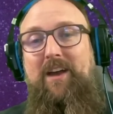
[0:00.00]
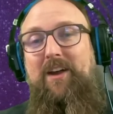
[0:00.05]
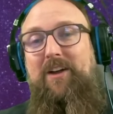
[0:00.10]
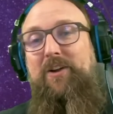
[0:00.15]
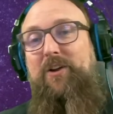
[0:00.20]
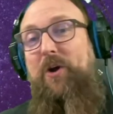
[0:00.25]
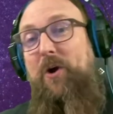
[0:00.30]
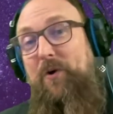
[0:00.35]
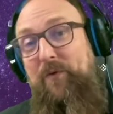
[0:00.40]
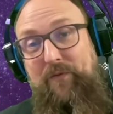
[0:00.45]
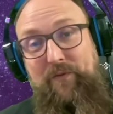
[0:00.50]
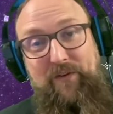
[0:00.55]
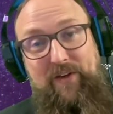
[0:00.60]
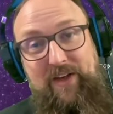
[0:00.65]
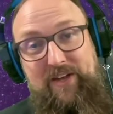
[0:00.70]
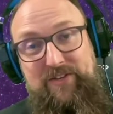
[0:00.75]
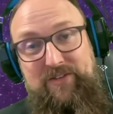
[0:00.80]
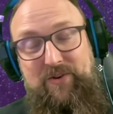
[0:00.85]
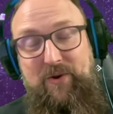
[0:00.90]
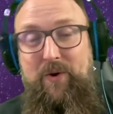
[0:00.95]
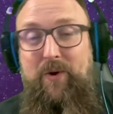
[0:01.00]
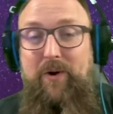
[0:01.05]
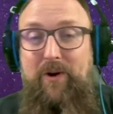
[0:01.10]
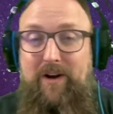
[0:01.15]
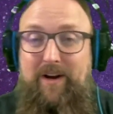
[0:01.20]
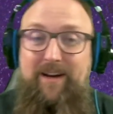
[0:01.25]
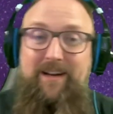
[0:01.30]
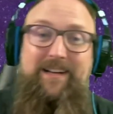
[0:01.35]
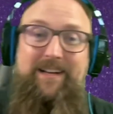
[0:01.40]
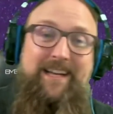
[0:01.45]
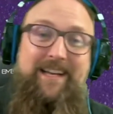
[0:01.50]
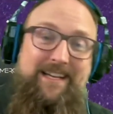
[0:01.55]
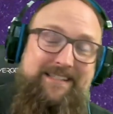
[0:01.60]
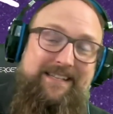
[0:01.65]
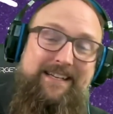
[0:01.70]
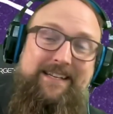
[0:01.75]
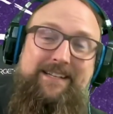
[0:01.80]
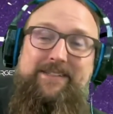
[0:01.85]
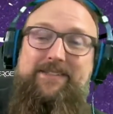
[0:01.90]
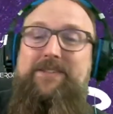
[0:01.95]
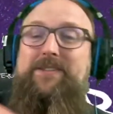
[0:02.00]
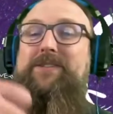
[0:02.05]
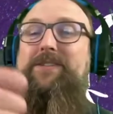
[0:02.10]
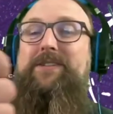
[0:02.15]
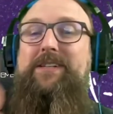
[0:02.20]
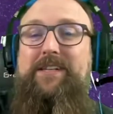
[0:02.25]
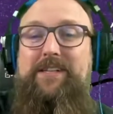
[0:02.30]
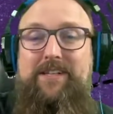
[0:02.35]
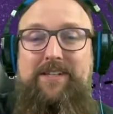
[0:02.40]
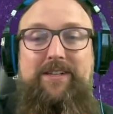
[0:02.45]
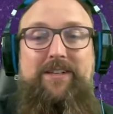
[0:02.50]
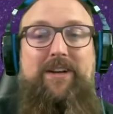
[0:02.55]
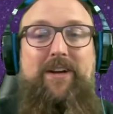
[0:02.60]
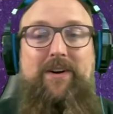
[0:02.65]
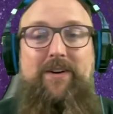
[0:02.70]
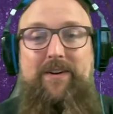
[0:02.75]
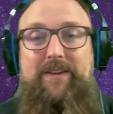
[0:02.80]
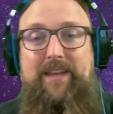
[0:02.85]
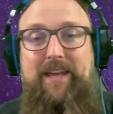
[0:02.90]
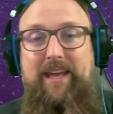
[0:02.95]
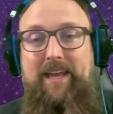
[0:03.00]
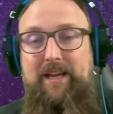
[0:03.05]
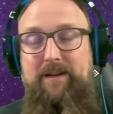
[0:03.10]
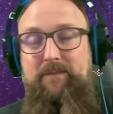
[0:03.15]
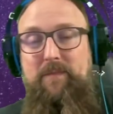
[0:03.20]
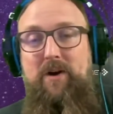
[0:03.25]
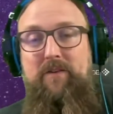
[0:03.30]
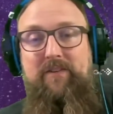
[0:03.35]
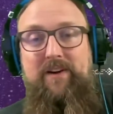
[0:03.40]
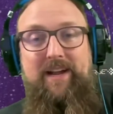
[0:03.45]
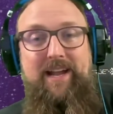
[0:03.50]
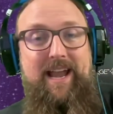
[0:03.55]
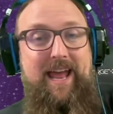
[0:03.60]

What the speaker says: Go Fish or yes, I do, here you go, and they hand them over.